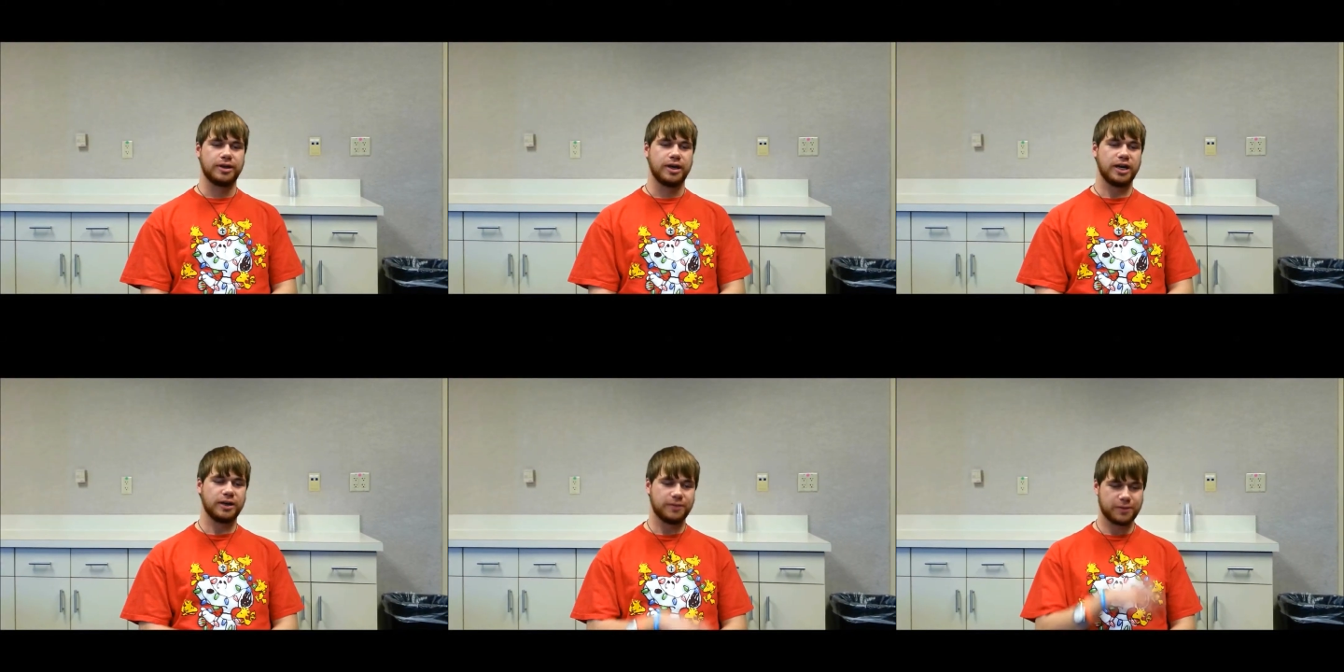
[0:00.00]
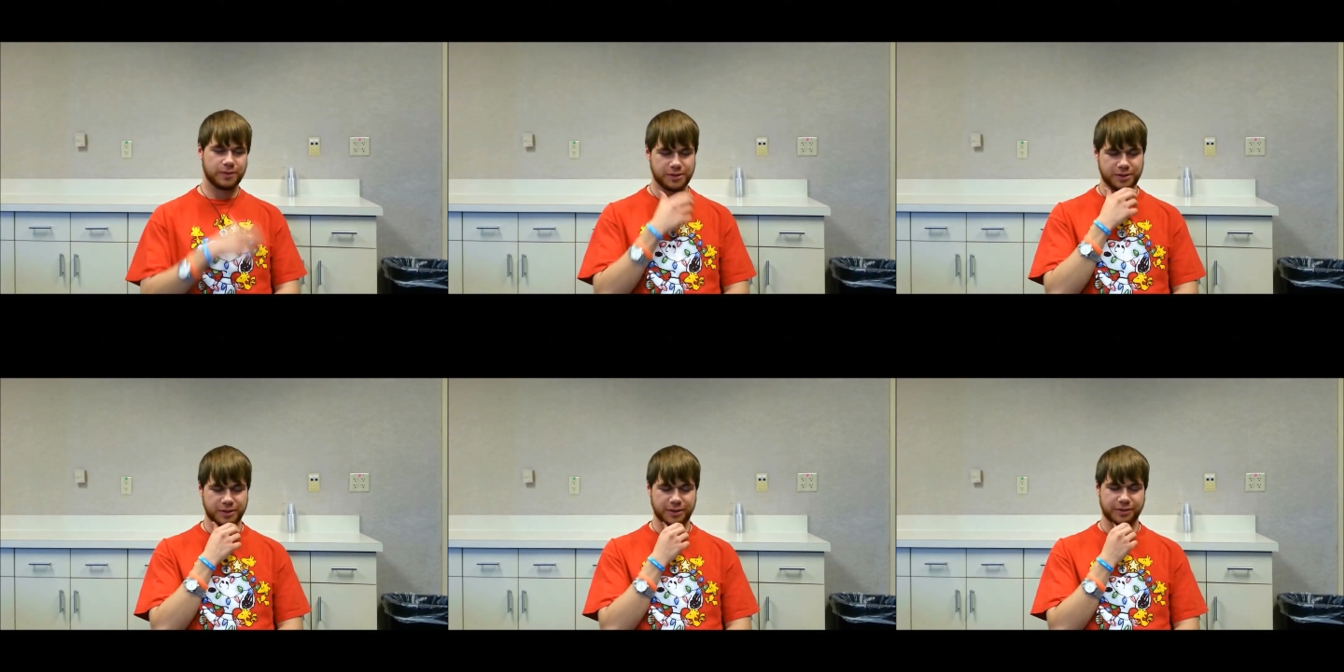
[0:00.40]
I
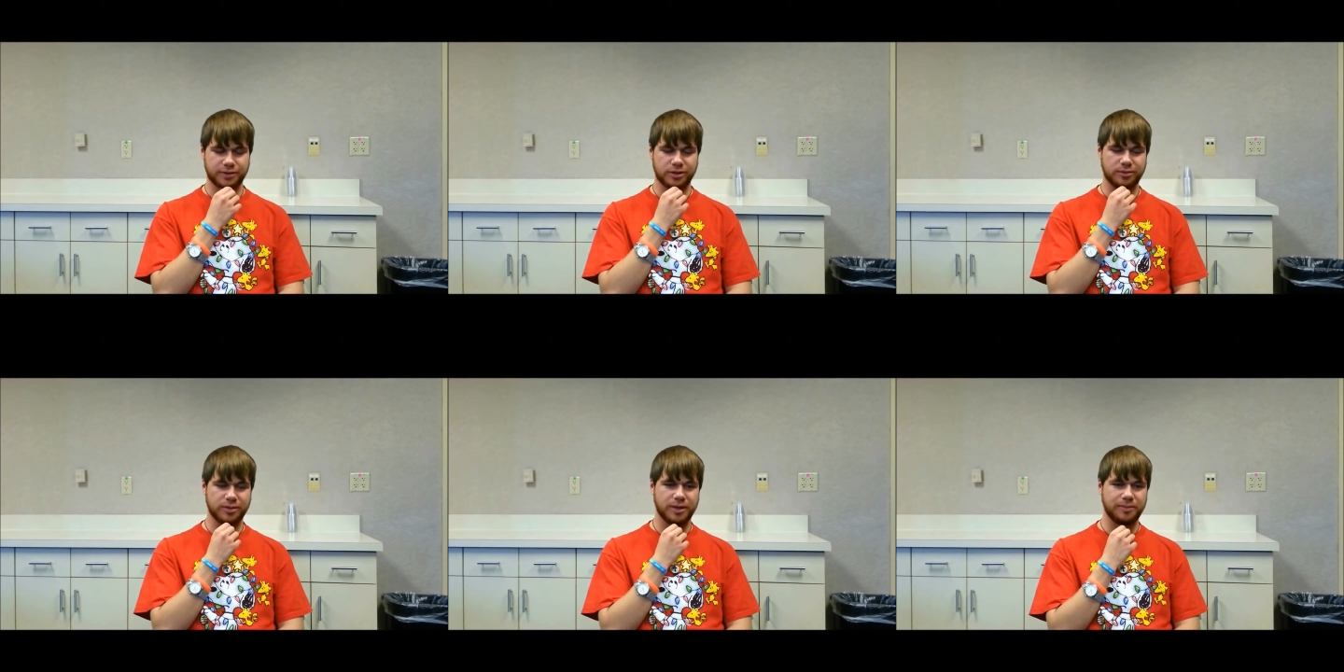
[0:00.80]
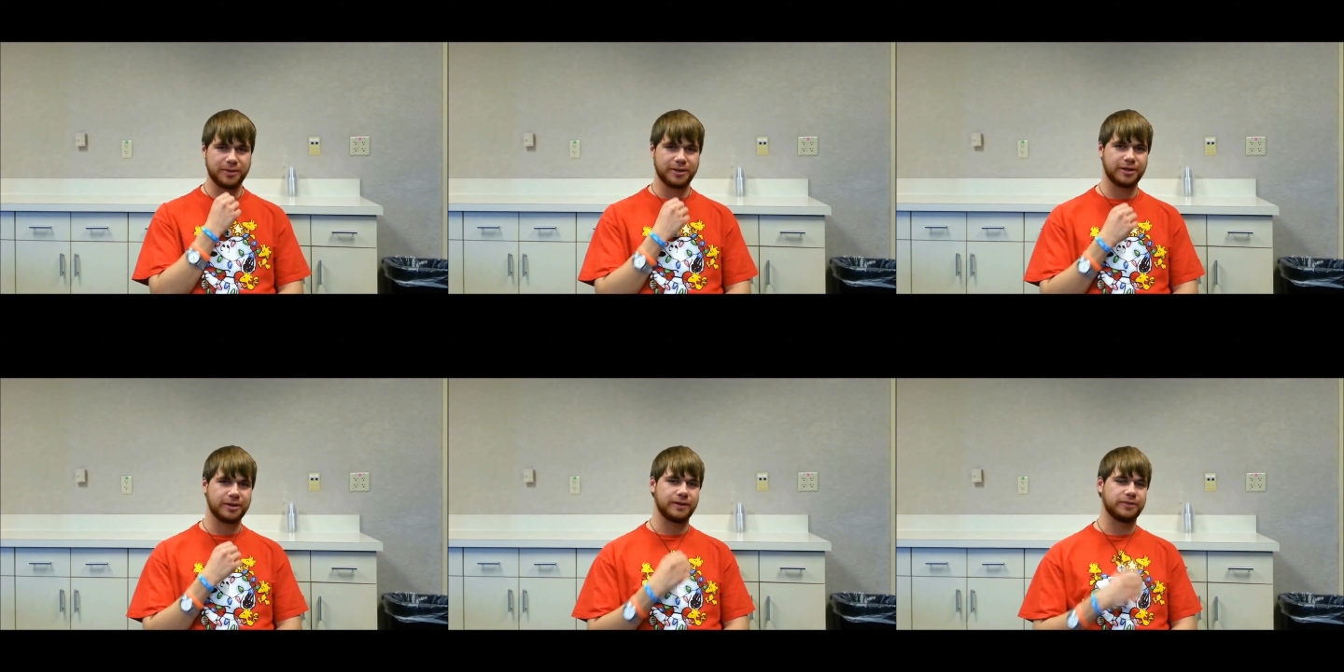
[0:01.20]
first started growing my
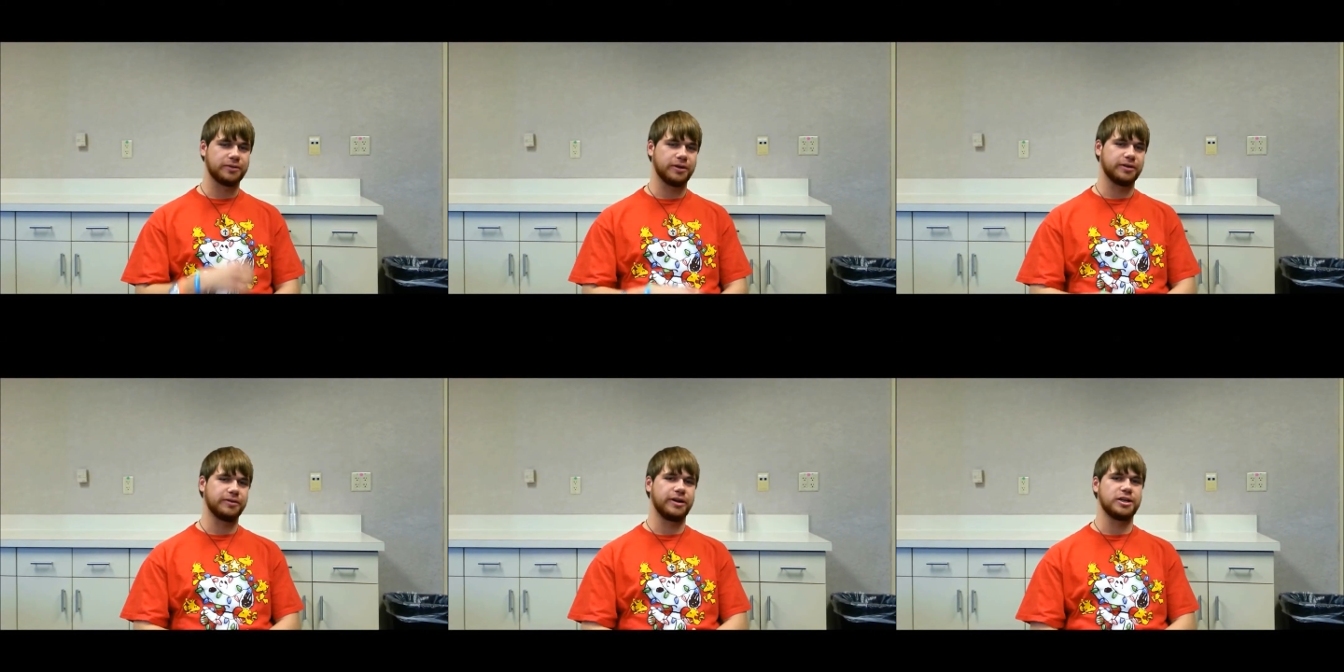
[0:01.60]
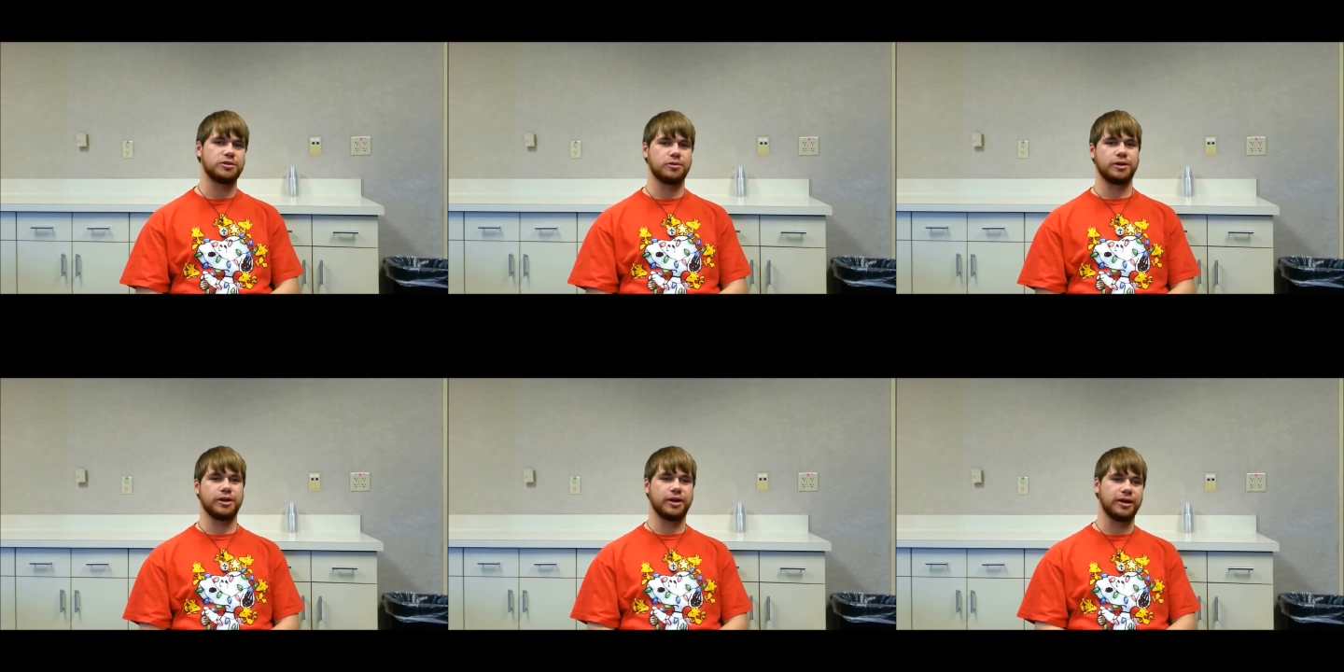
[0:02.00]
beard after I
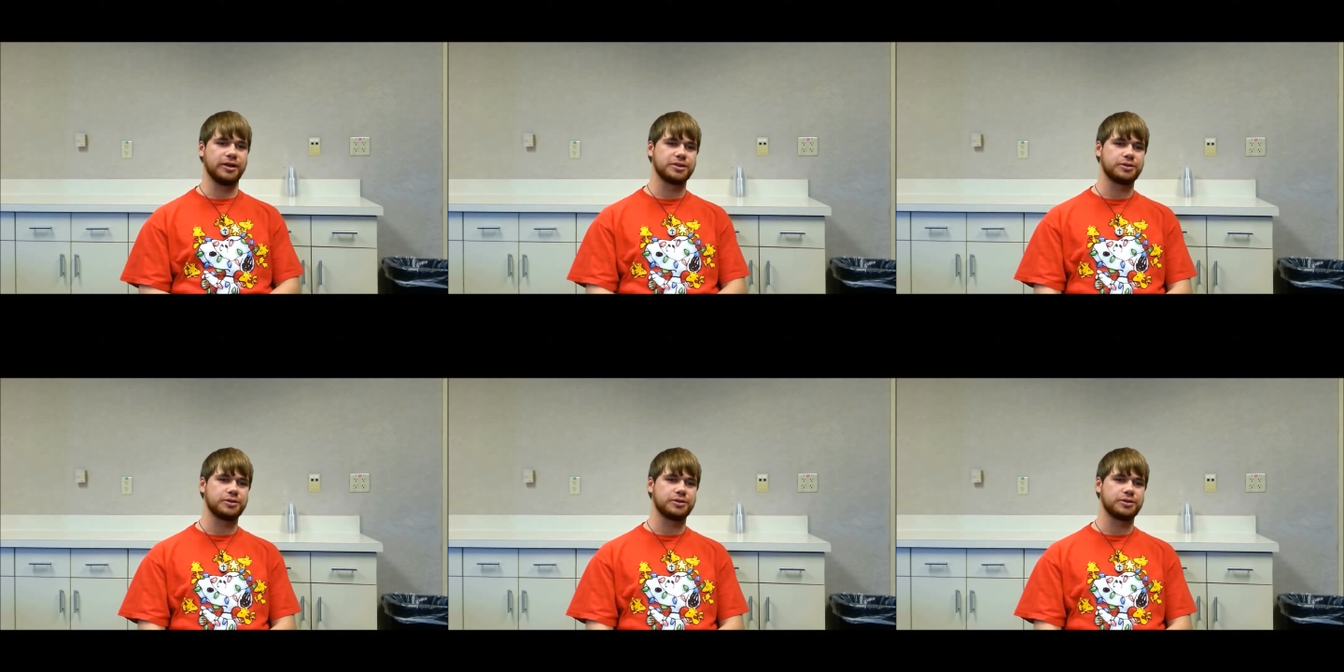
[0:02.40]
graduated high